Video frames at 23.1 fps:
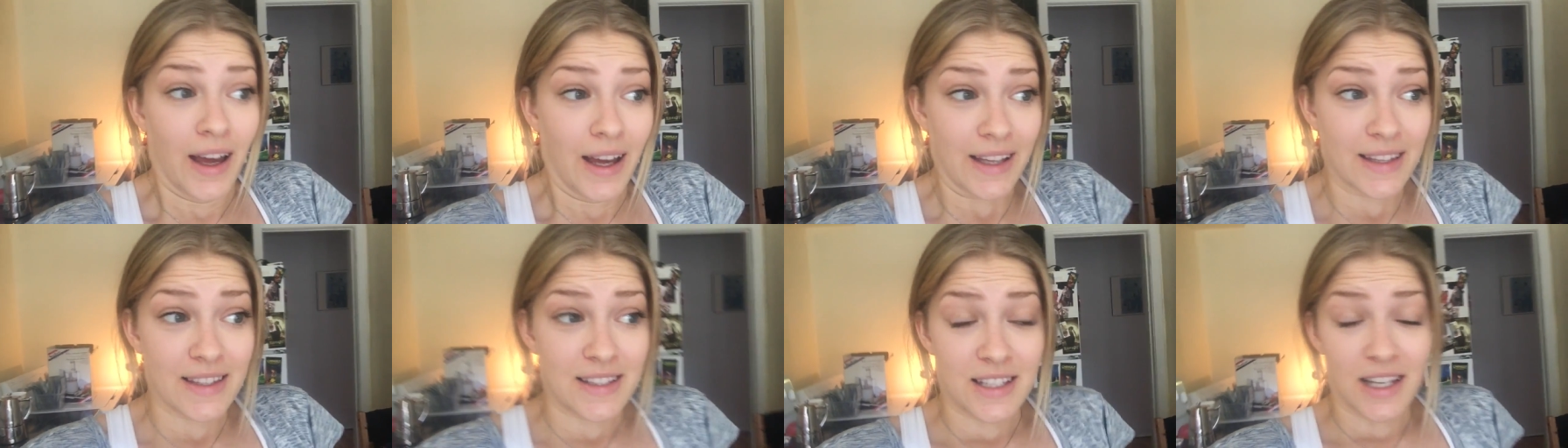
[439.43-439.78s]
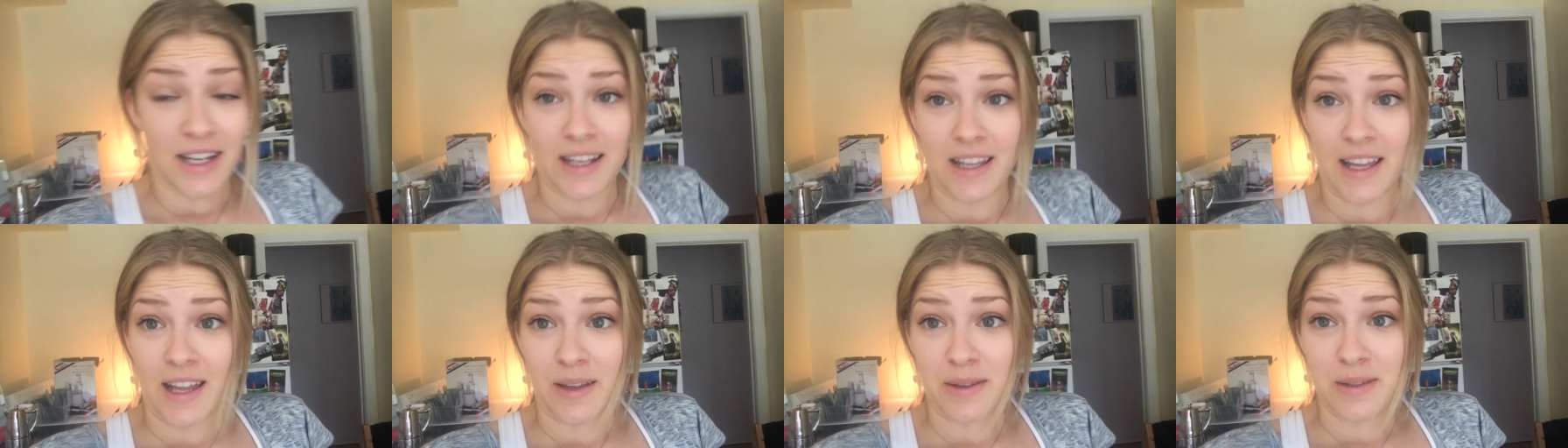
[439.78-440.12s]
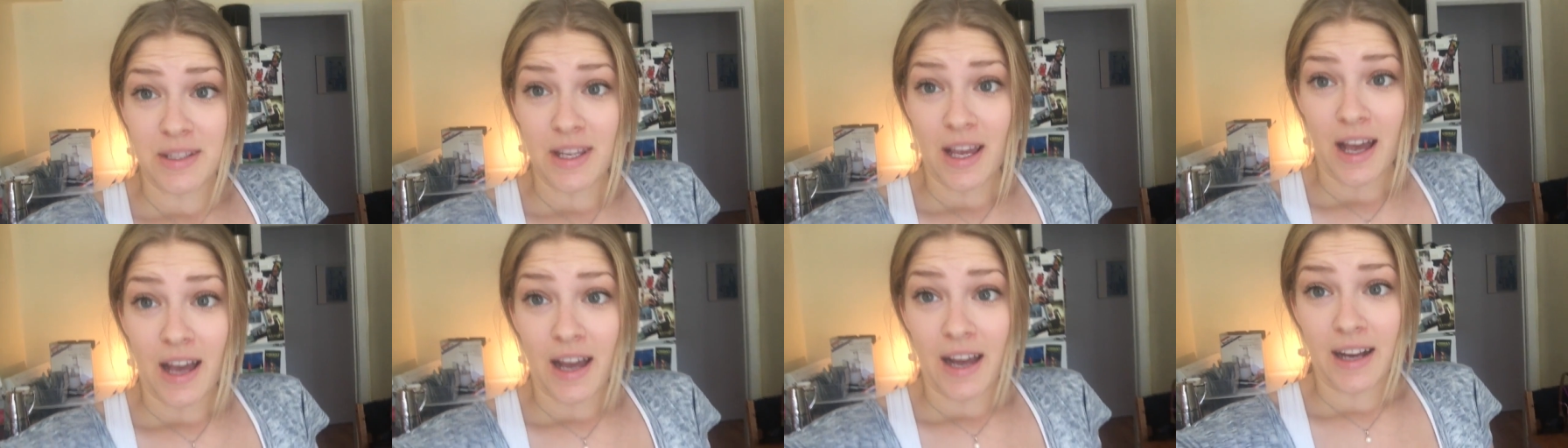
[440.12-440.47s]
it's sunny
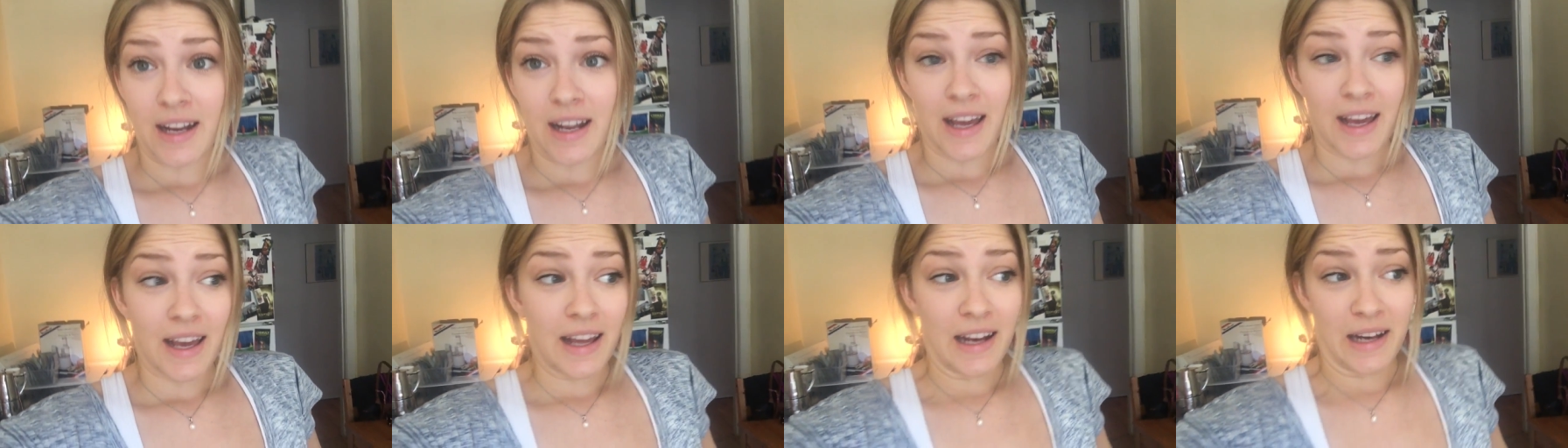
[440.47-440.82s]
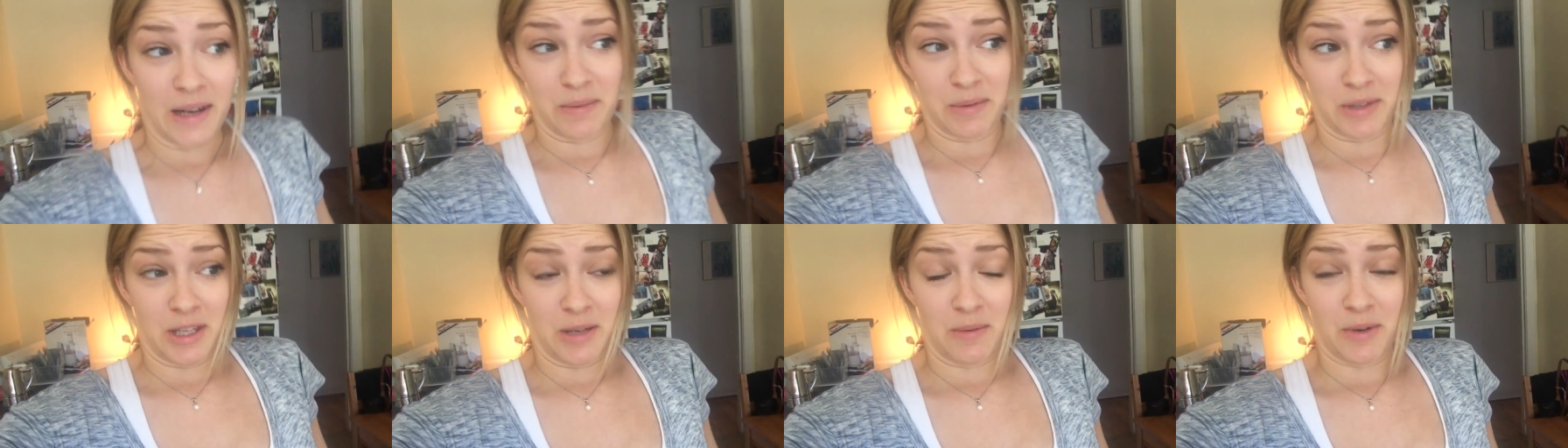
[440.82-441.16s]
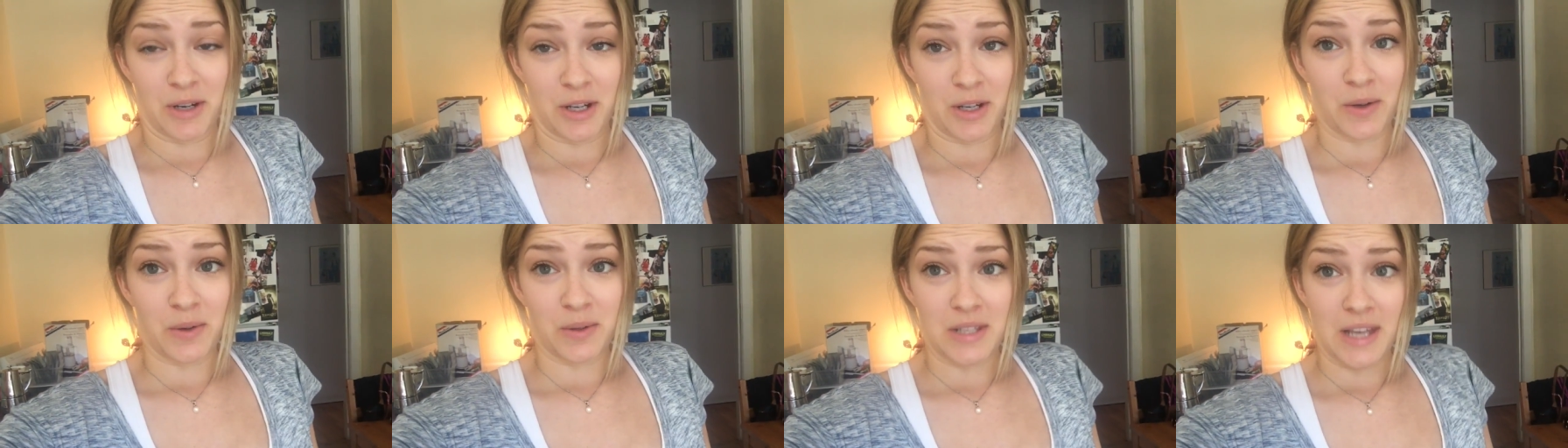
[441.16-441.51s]
outside and I really
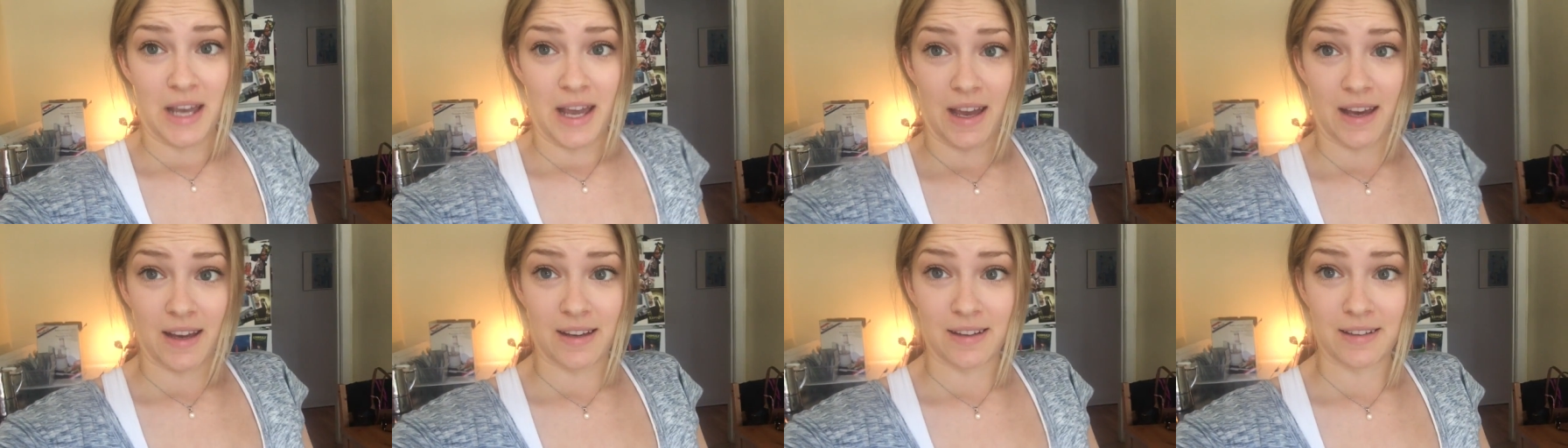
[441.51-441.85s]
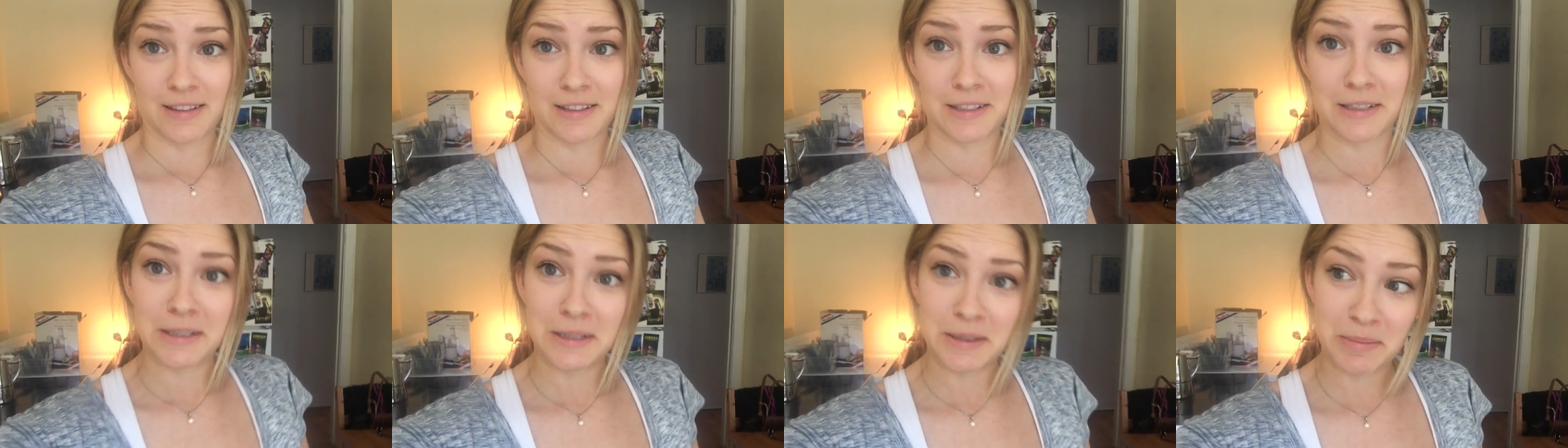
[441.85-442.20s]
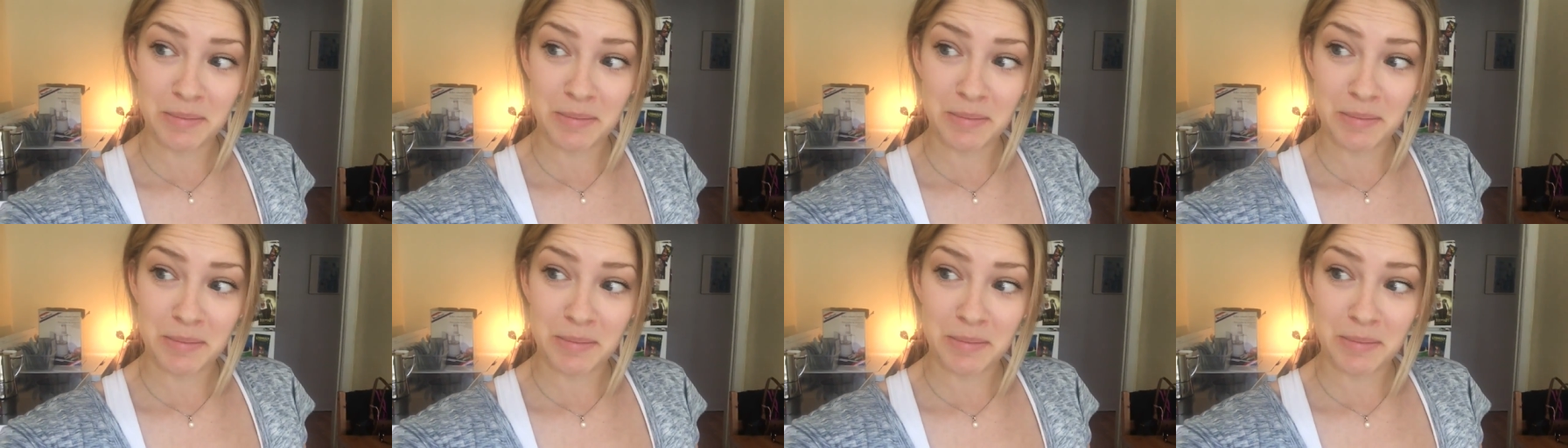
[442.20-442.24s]
wanna go tan